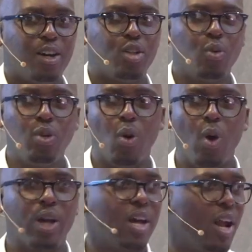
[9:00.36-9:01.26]
Through the
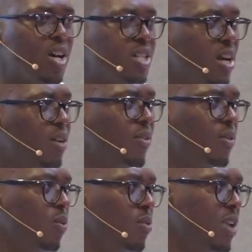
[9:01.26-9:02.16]
work that ourselves
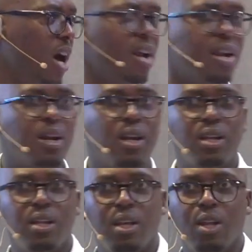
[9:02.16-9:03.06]
we've done,
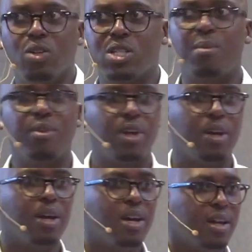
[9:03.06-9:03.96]
you know, some of
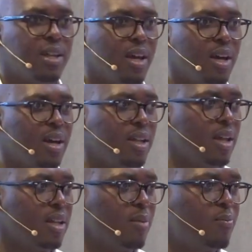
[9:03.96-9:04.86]
the, the,
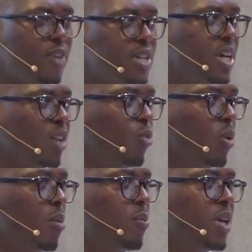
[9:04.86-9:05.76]
the, the fintechs we
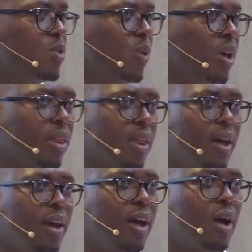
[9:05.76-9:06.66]
compete with,
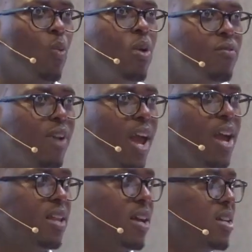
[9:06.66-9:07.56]
we've
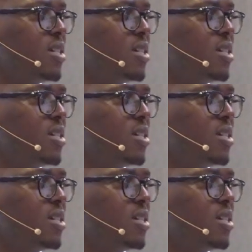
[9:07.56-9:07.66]
laid that